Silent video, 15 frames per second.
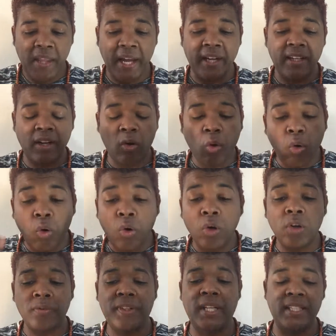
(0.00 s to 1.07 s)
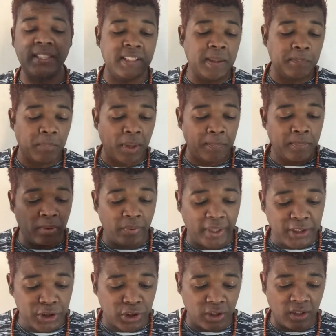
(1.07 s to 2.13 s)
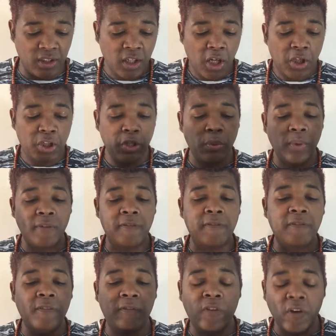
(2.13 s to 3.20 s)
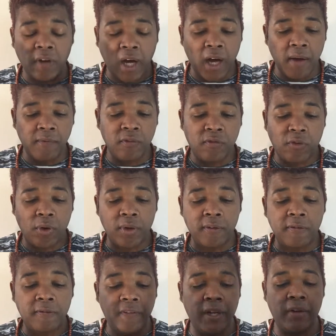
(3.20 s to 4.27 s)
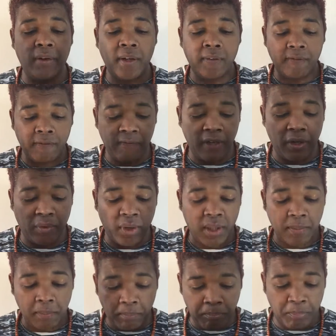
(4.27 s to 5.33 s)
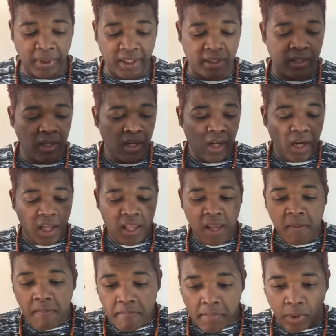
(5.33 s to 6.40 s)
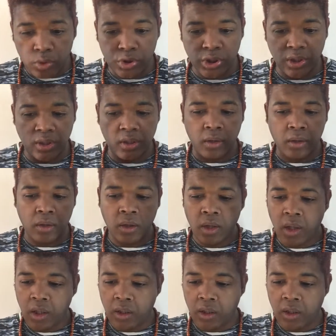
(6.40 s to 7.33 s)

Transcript: And all of that is in preparation for a very, very big emotional,